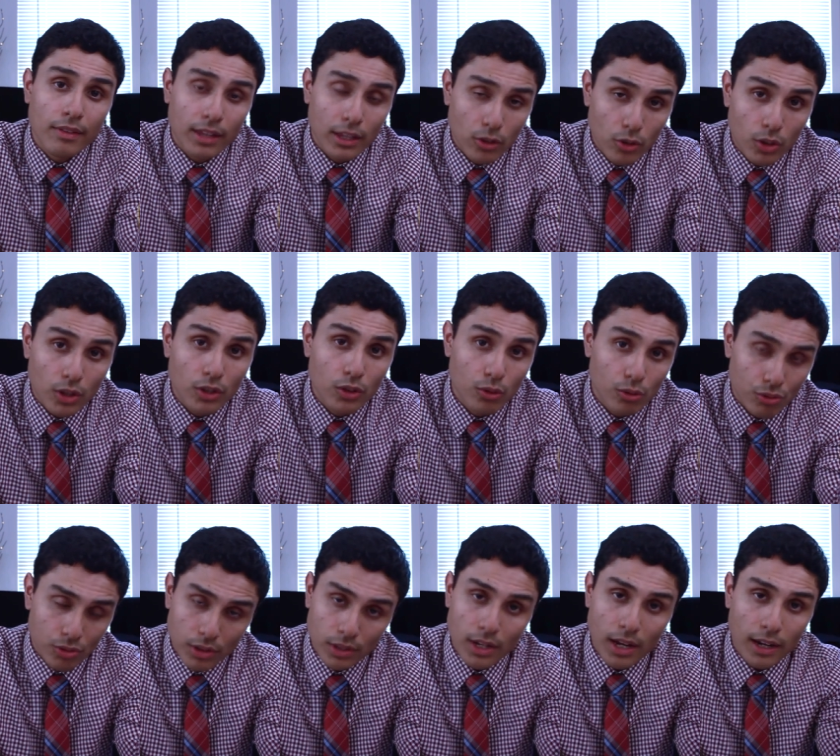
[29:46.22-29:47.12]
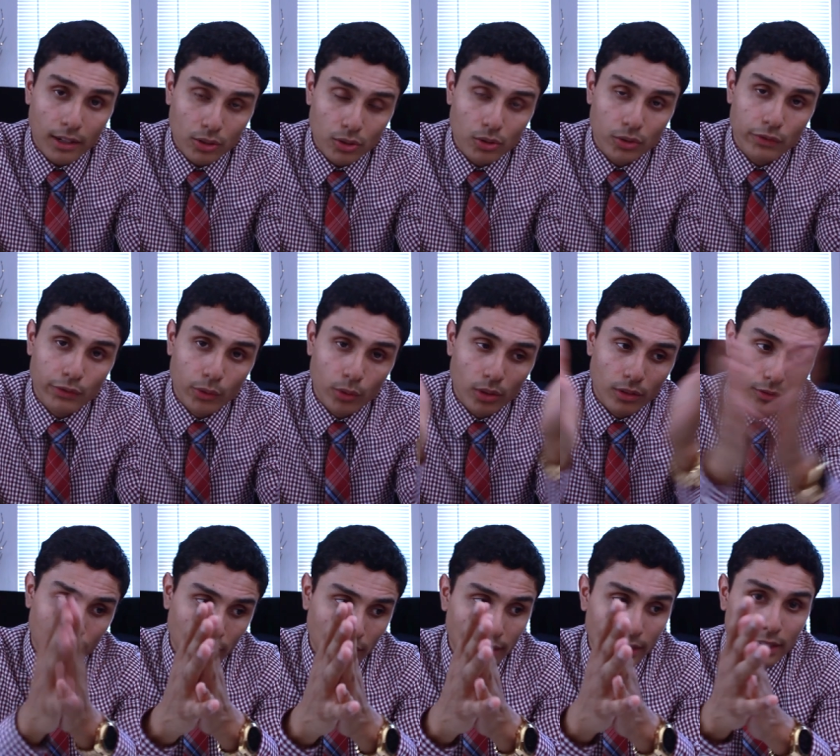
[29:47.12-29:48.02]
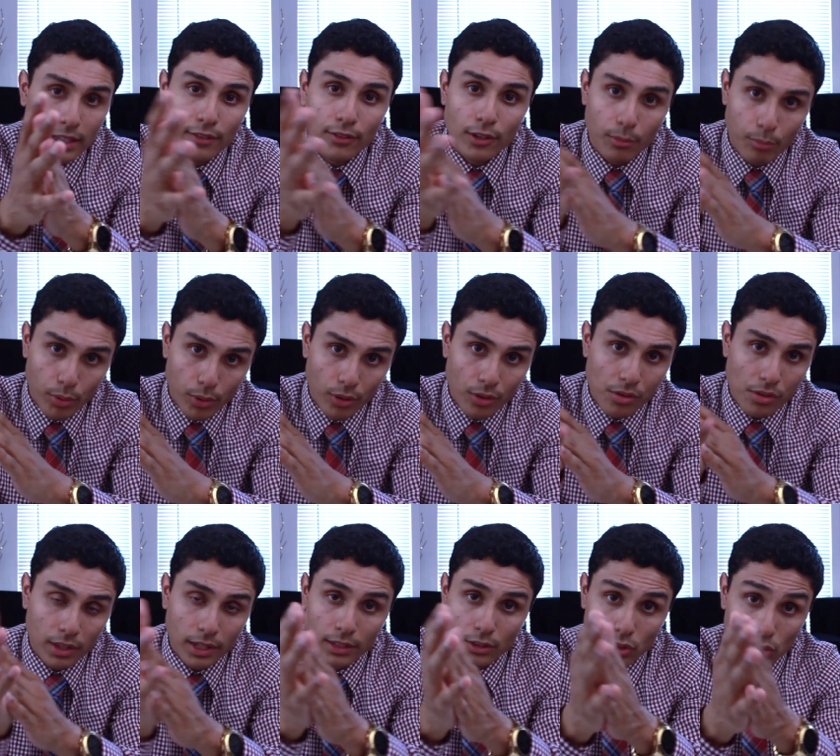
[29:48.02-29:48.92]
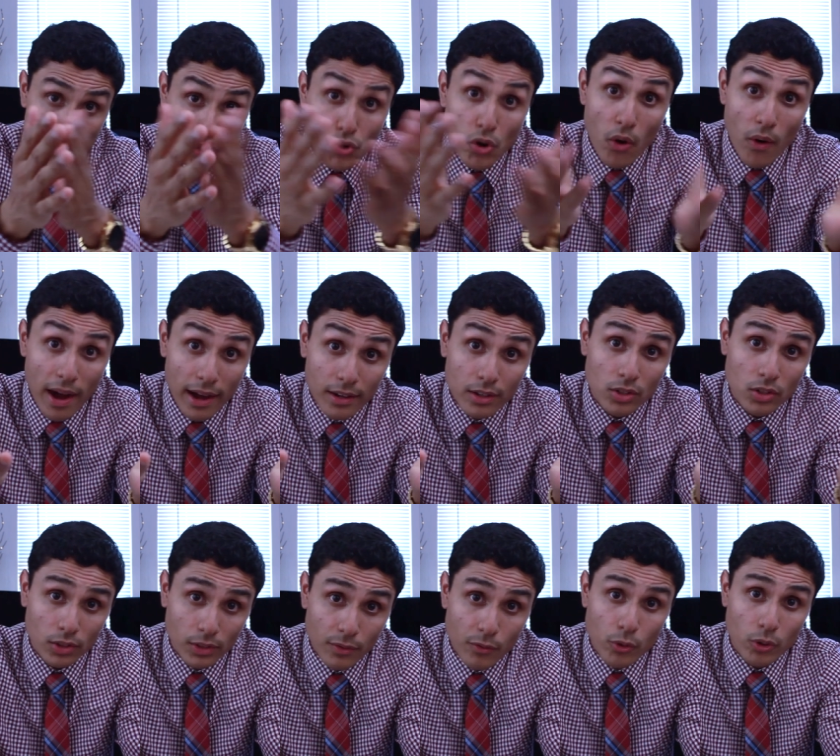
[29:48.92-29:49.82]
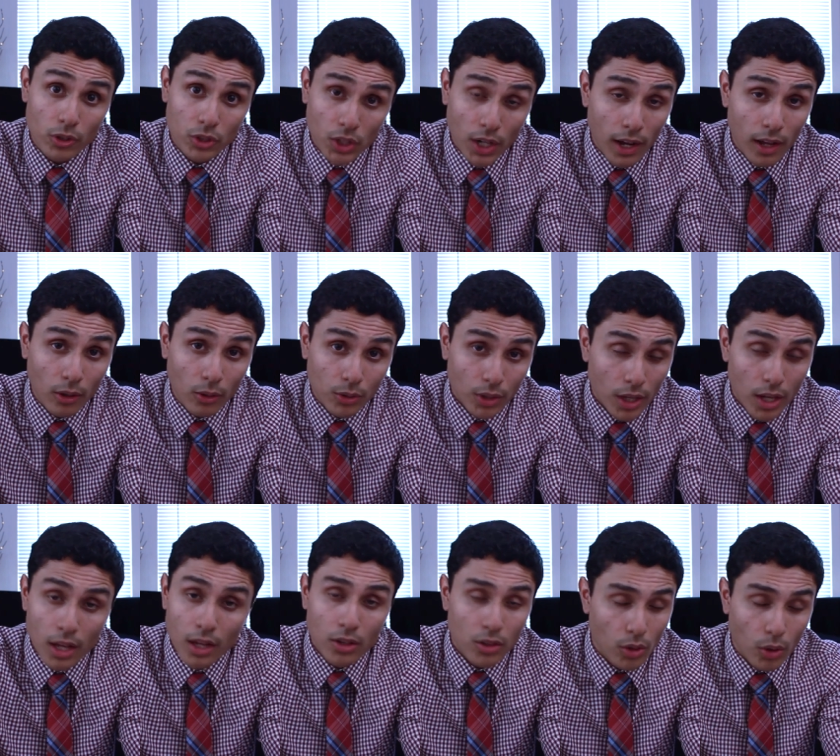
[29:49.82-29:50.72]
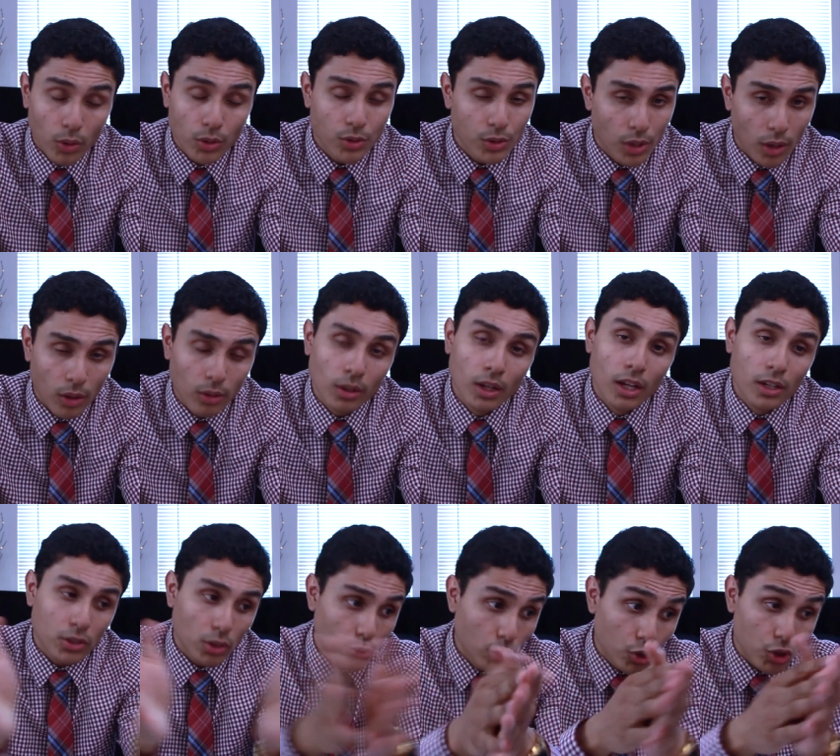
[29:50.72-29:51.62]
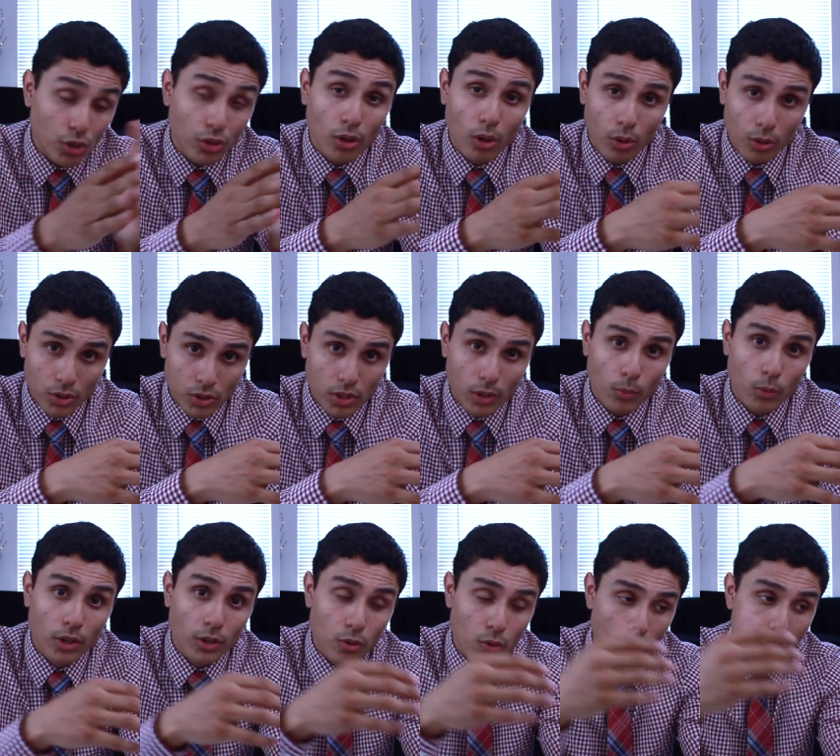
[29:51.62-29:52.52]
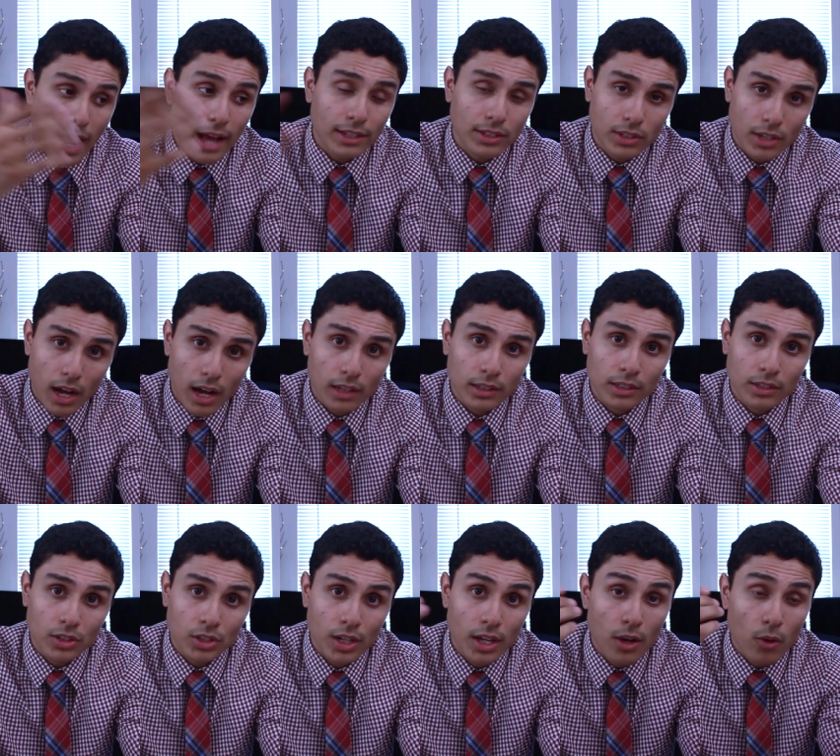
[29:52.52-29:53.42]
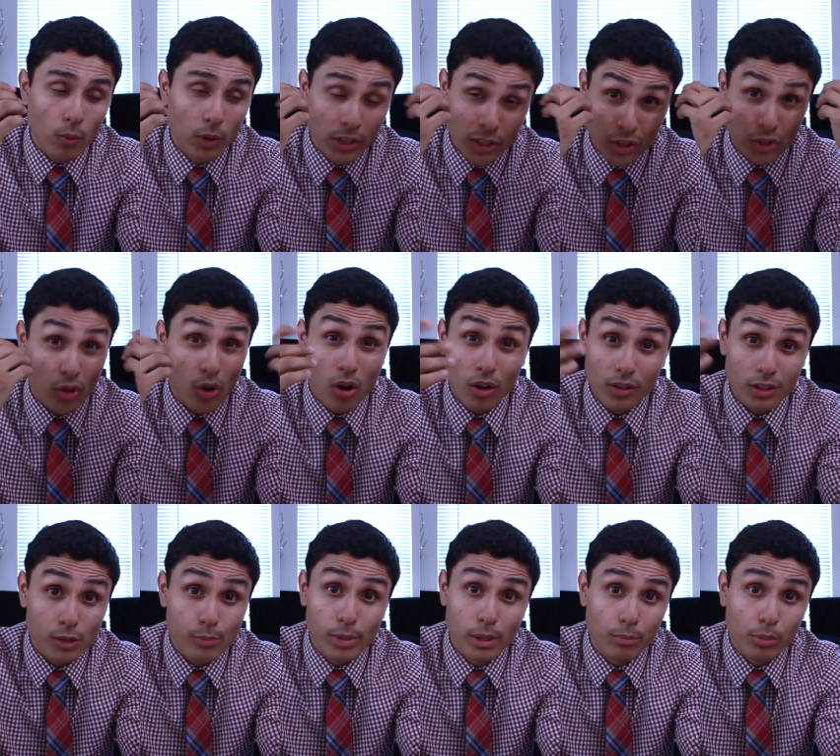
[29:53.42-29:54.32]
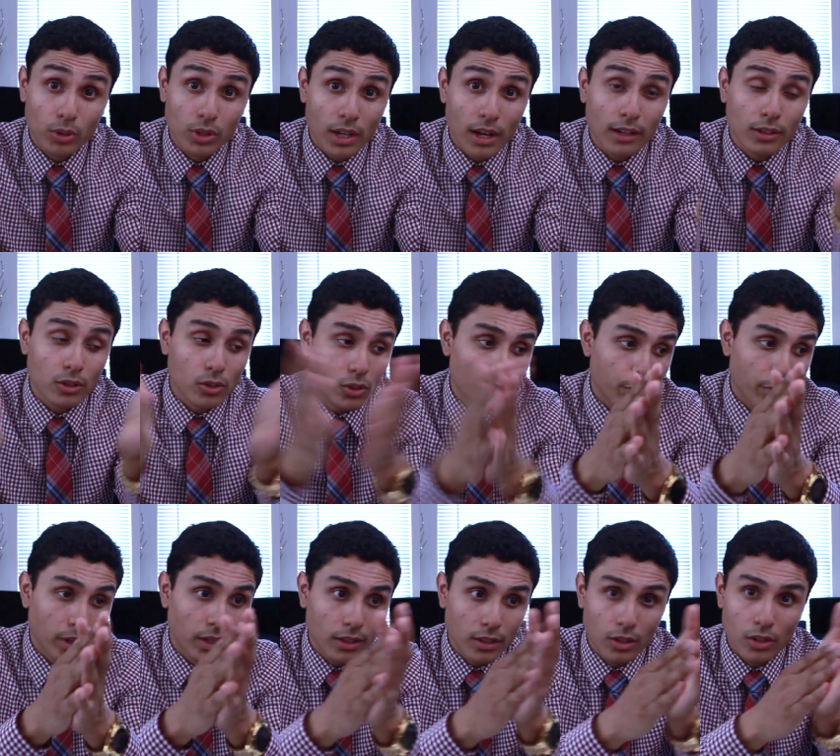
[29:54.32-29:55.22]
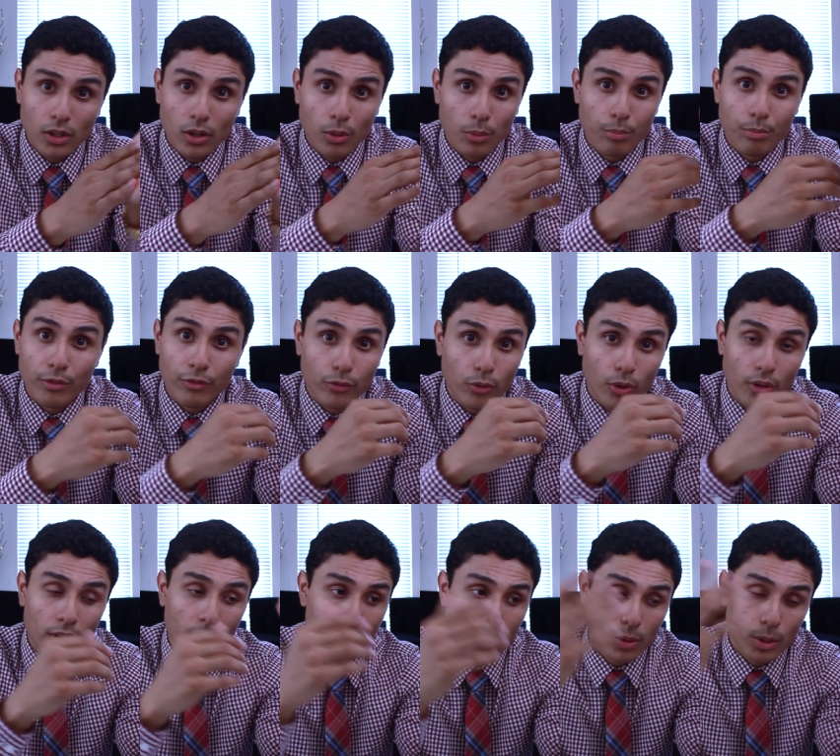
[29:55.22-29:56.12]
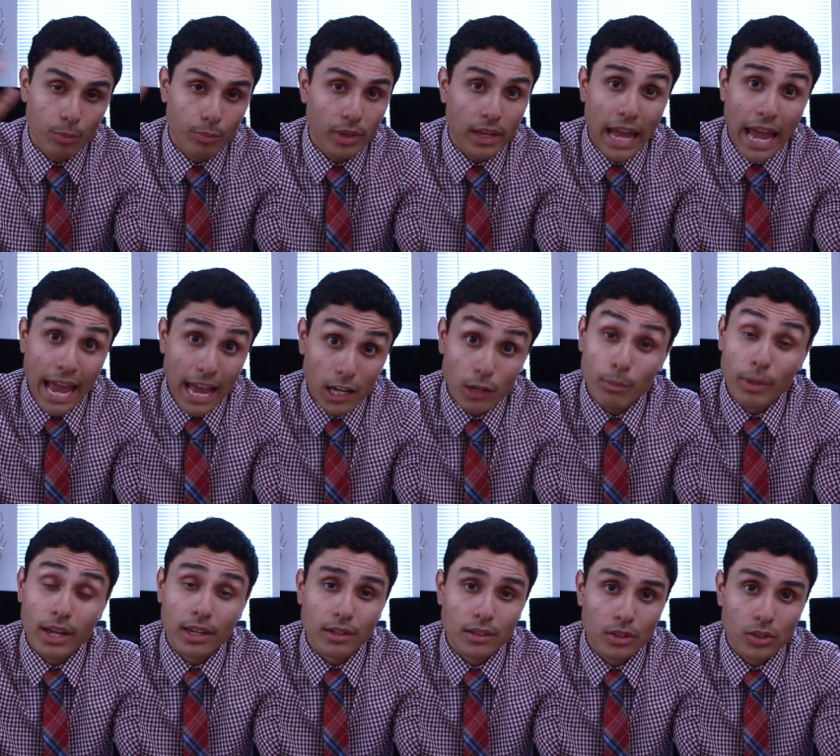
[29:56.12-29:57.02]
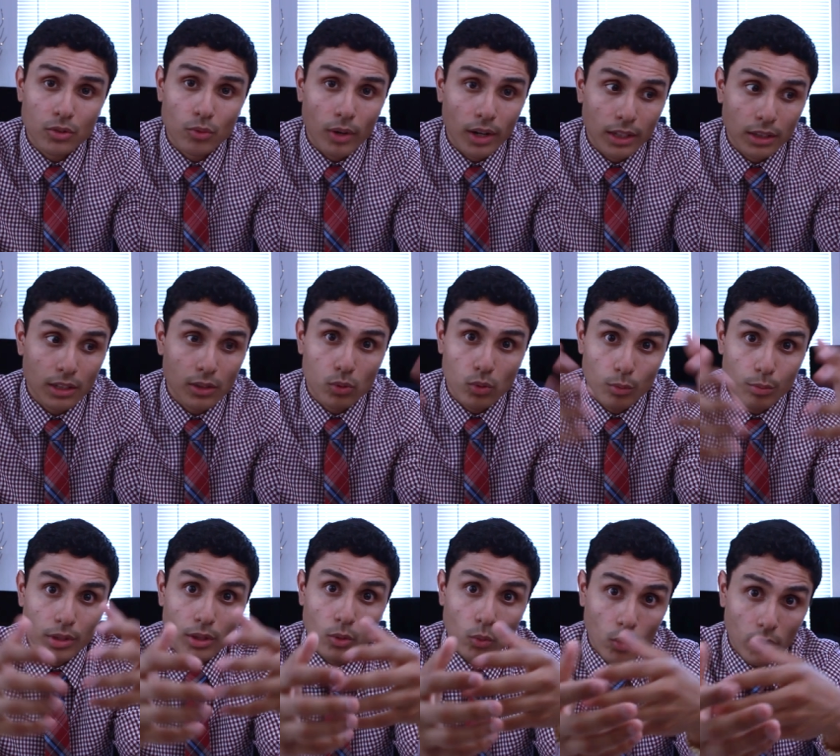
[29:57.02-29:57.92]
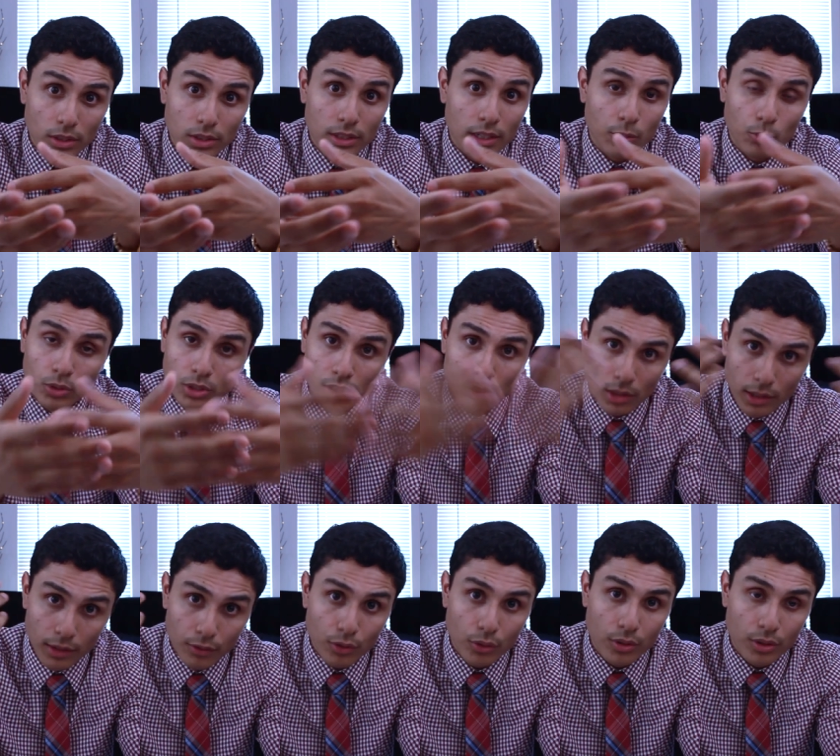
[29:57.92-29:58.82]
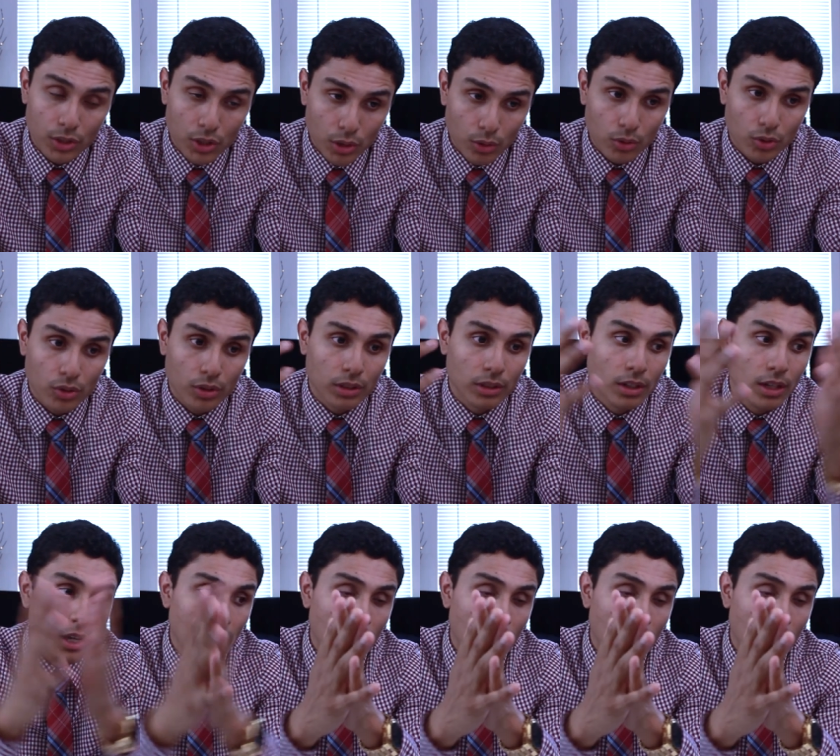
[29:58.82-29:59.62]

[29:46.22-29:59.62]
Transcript: that you can use the doctors for, for like giving birth. Like, do you know how to deliver a child? No, you don't. So you should go to someone who has knowledge. We just call these people doctors, but you know, before them it would be handmaidens, right? These would be the ones that would deliver the children,